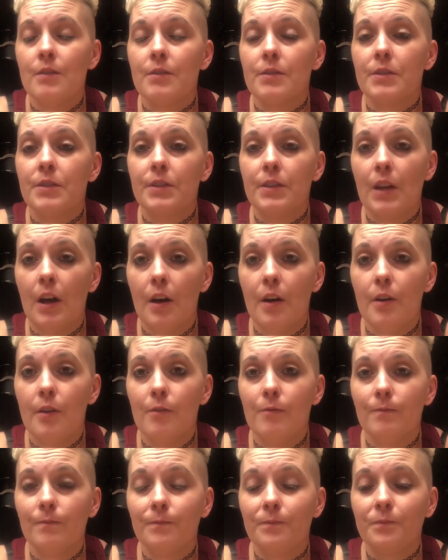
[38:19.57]
So
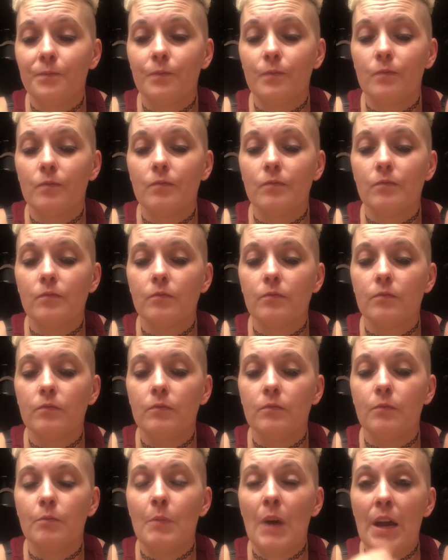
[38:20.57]

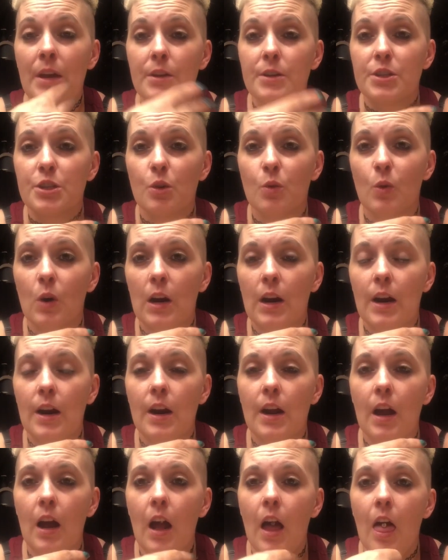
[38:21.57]
make sure